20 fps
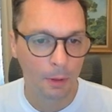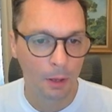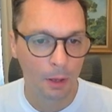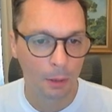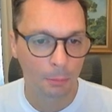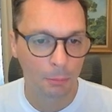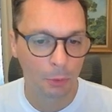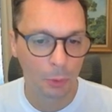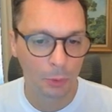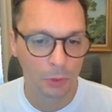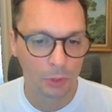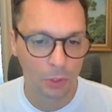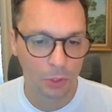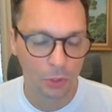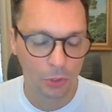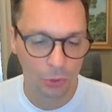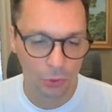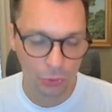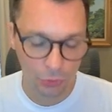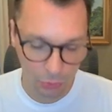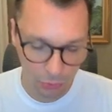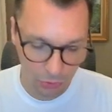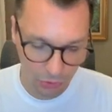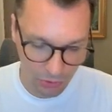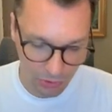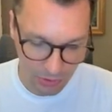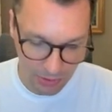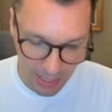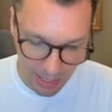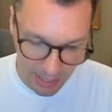Poet Gertrude
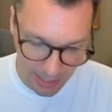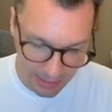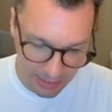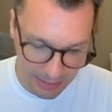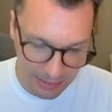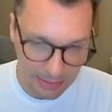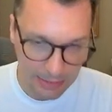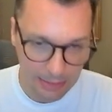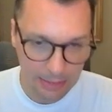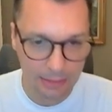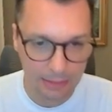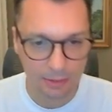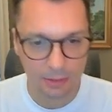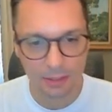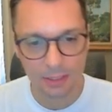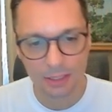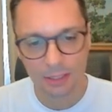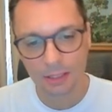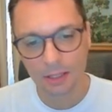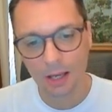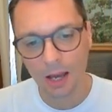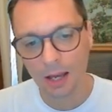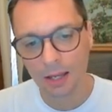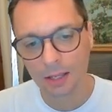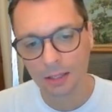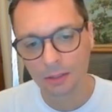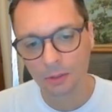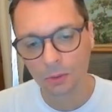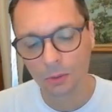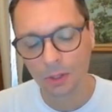Stein. Is it
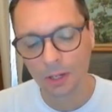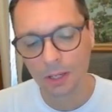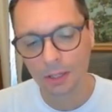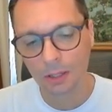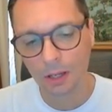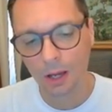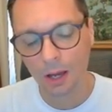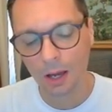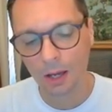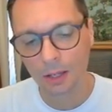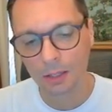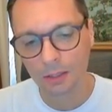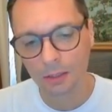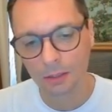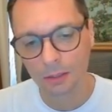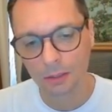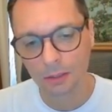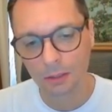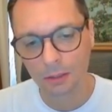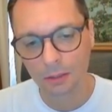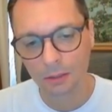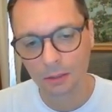E-I or I-E?